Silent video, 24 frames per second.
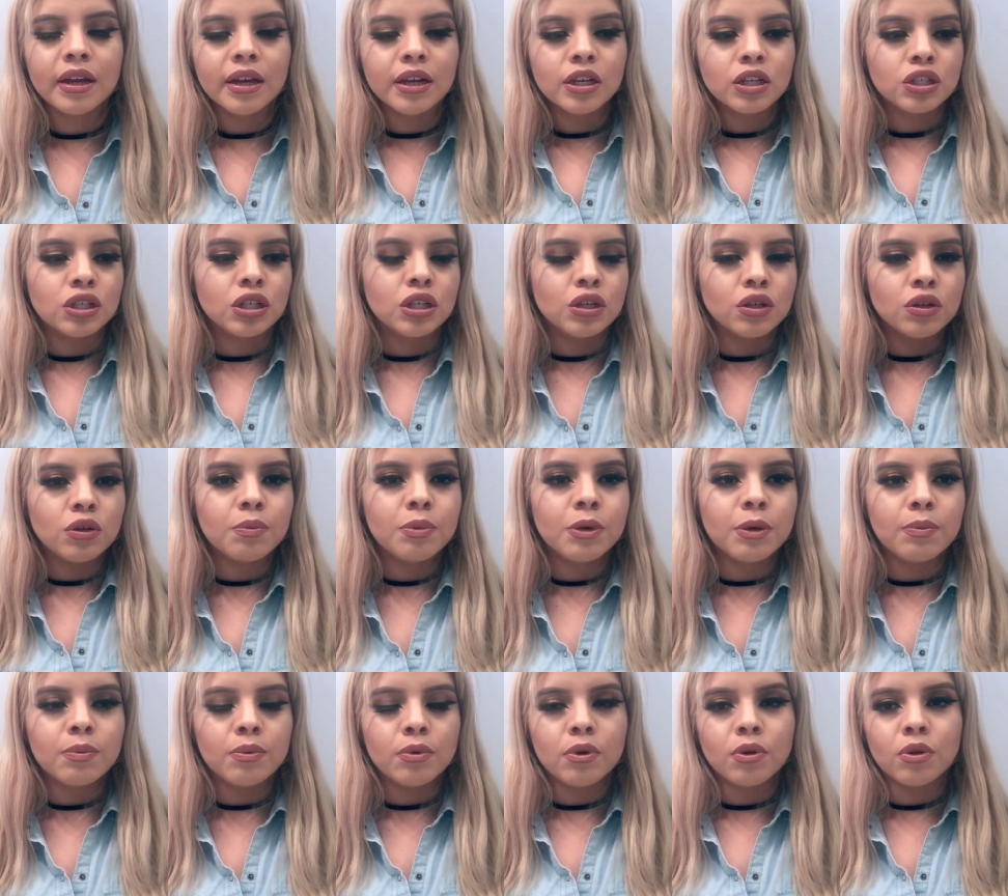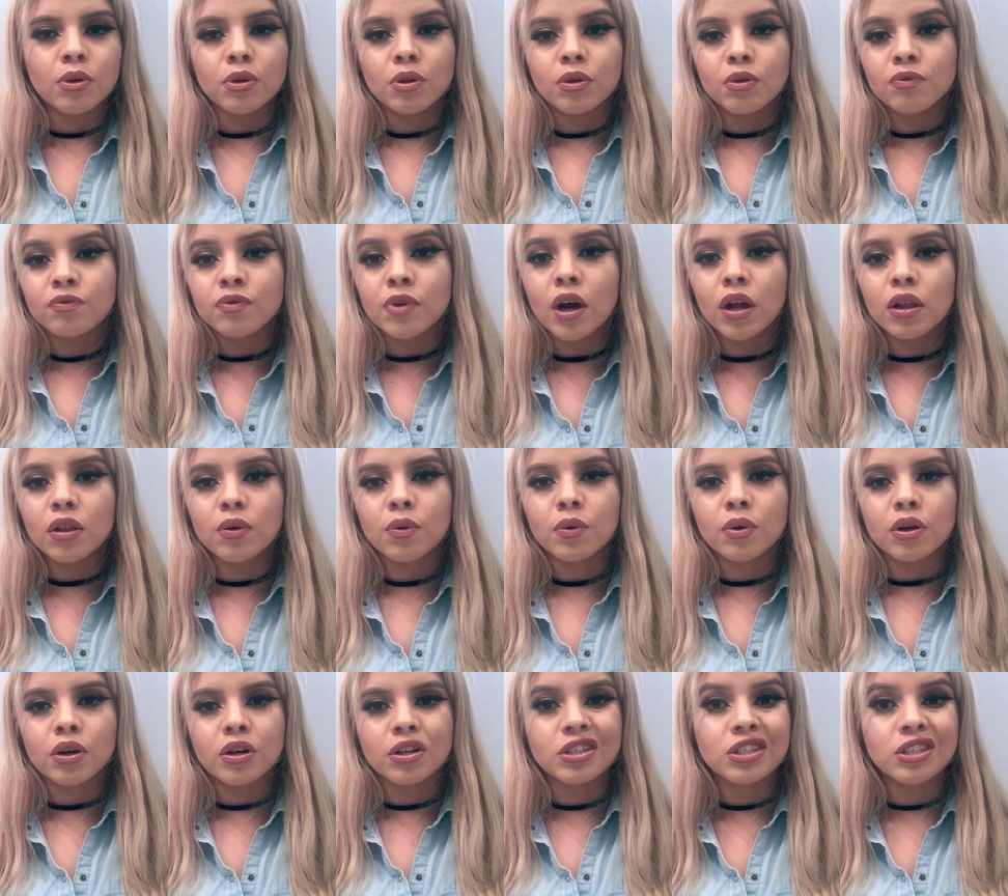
She knew people follow her.